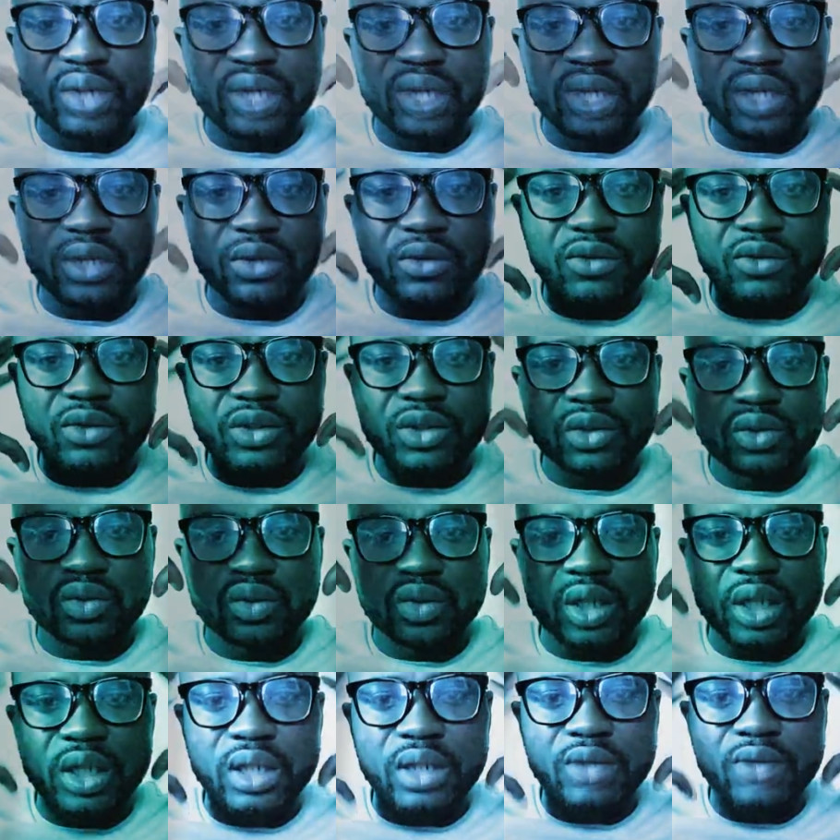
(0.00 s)
angry, so
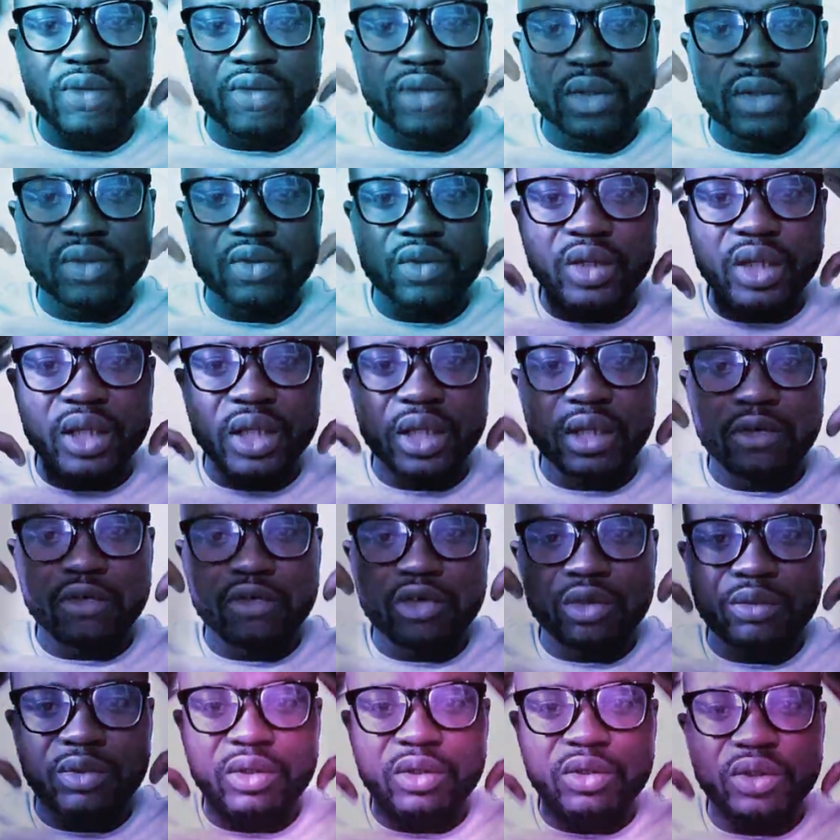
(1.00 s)
angry, so angry
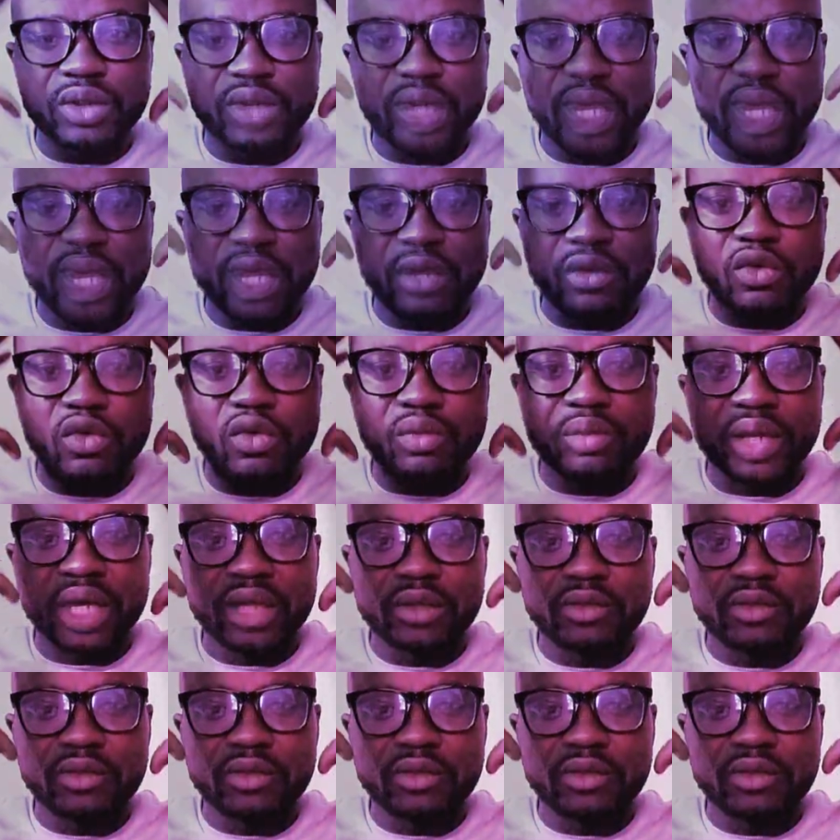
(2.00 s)
because I had nobody